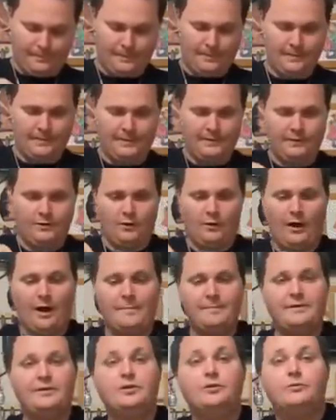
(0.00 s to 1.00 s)
You know, I'll
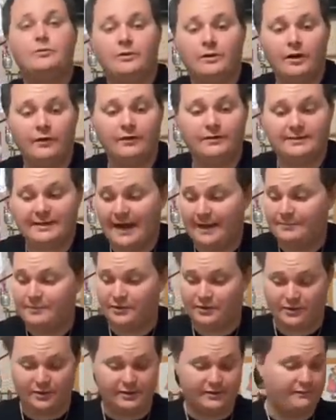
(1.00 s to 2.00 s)
be doing other types of
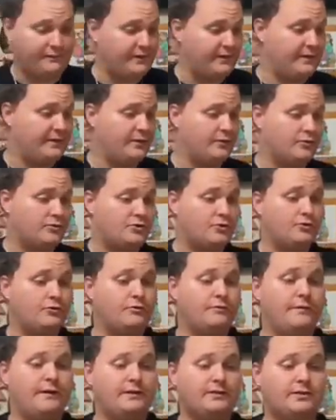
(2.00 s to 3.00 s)
cooking videos too
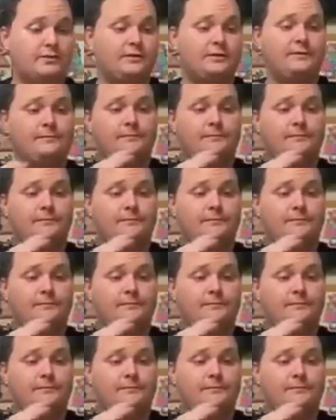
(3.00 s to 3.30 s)
eventually.